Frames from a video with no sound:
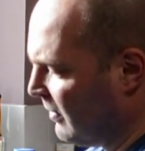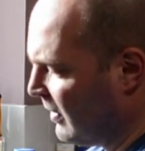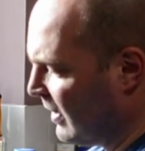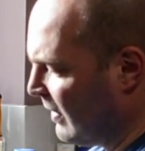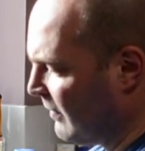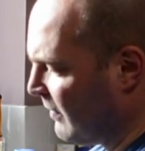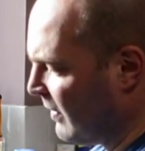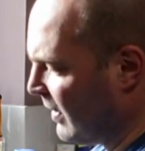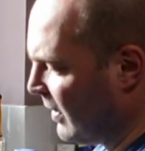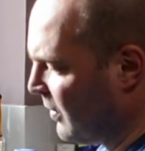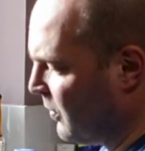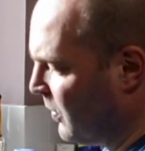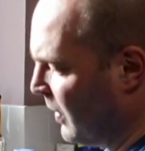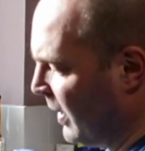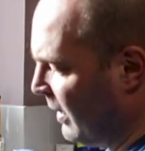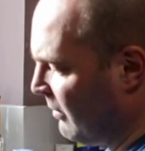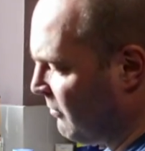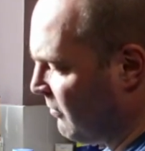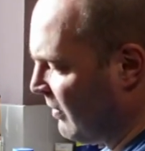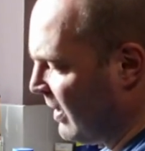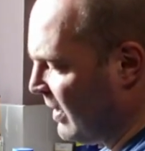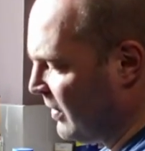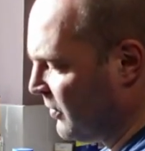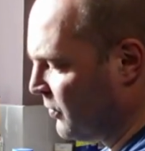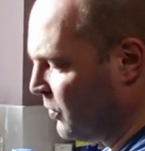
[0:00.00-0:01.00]
give it a quick
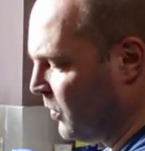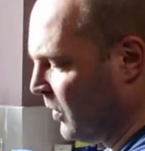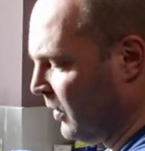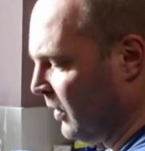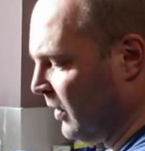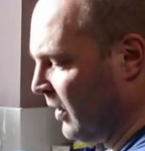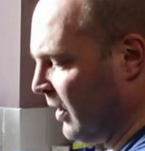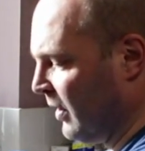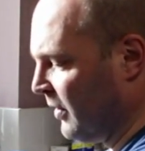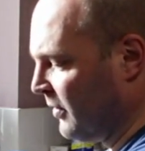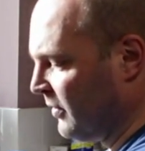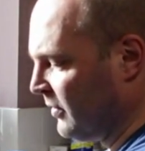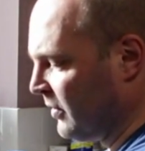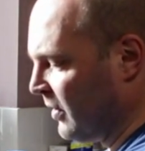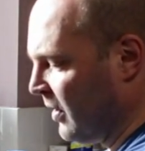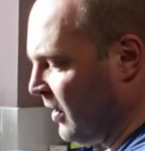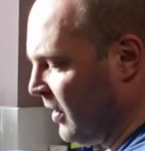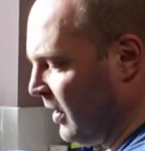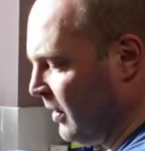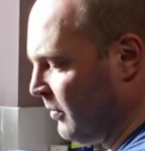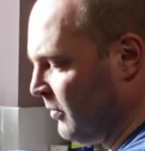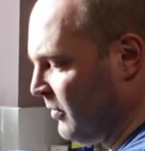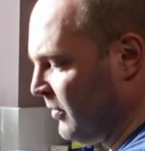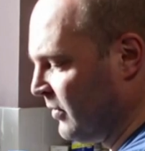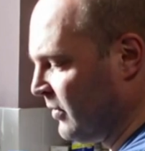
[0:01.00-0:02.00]
rinse one last
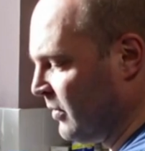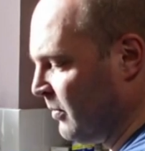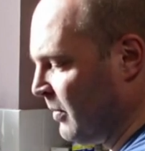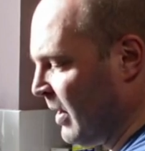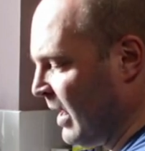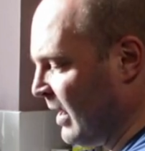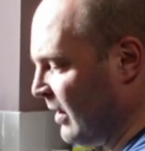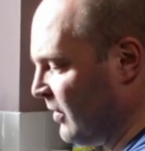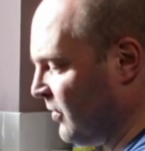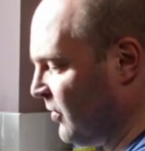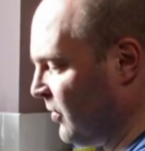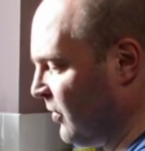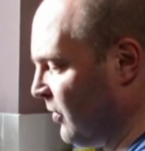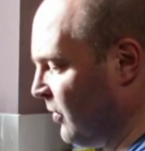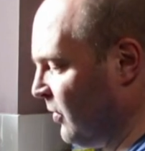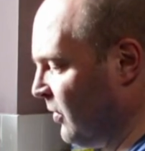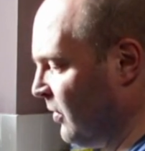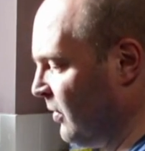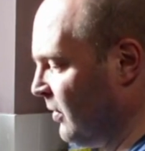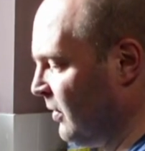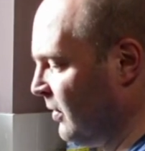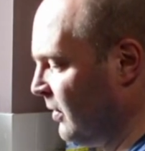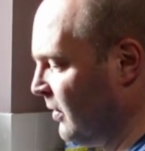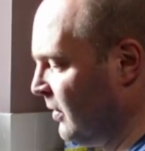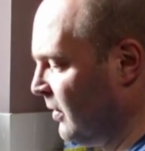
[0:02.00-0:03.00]
time just to make sure
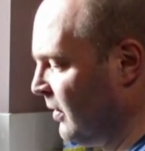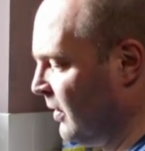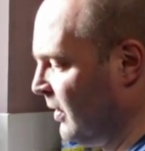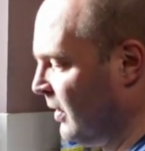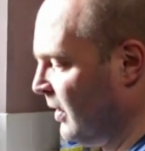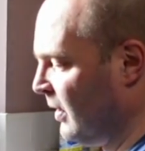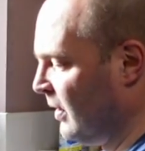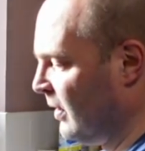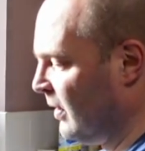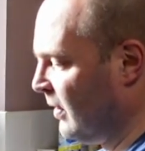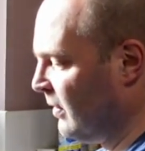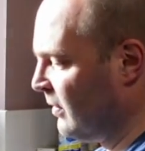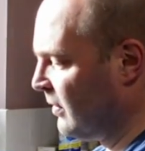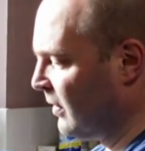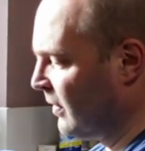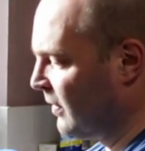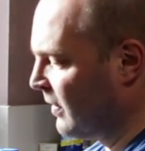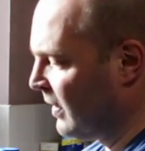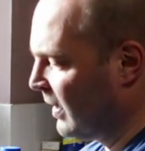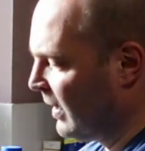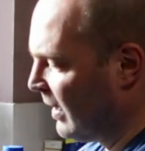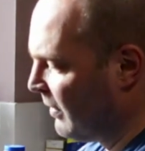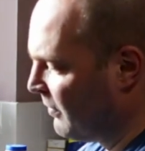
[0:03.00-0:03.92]
there's nothing